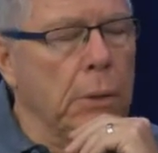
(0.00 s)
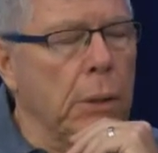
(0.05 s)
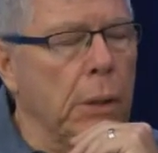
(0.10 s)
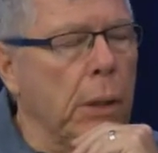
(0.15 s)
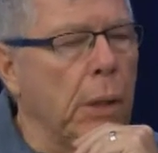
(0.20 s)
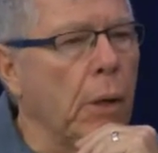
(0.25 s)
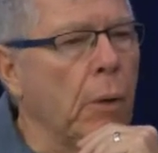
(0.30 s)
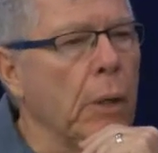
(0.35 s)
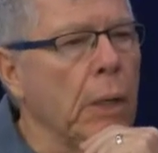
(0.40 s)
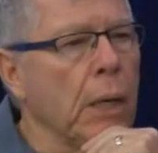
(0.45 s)

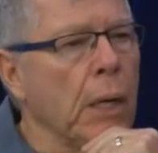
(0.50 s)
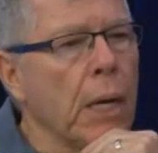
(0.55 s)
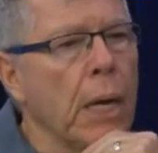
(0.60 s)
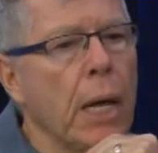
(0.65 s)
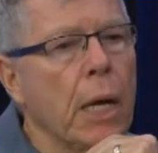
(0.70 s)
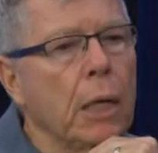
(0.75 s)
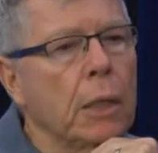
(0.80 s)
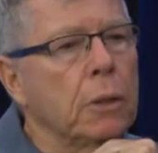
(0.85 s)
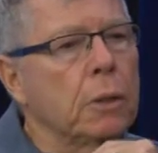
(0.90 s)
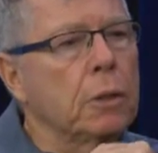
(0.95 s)
you know, they were
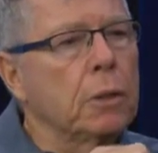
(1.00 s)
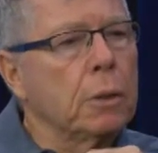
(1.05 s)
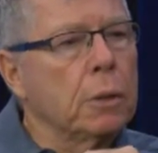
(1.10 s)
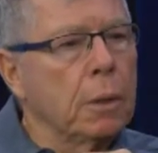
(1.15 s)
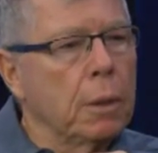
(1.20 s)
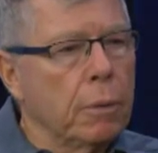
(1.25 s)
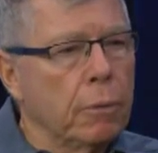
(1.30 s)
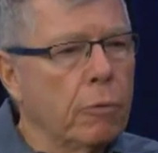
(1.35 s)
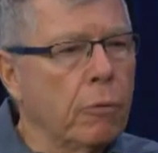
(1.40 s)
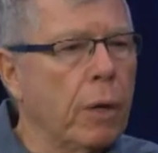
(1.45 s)
the
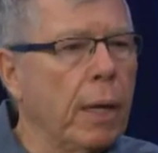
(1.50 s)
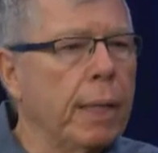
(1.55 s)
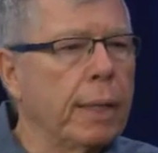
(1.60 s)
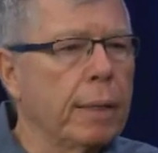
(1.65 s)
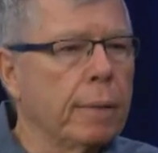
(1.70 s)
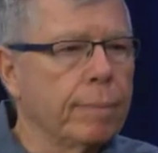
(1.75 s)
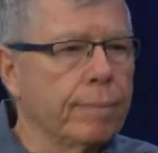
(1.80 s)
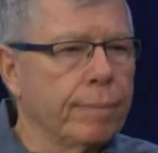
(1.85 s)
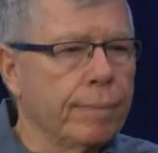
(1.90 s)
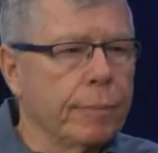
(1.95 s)
newest.
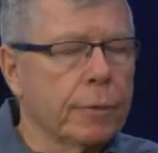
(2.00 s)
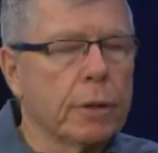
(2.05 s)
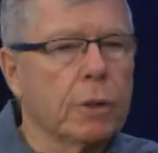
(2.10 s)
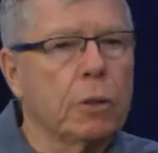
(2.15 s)
Right. Yeah.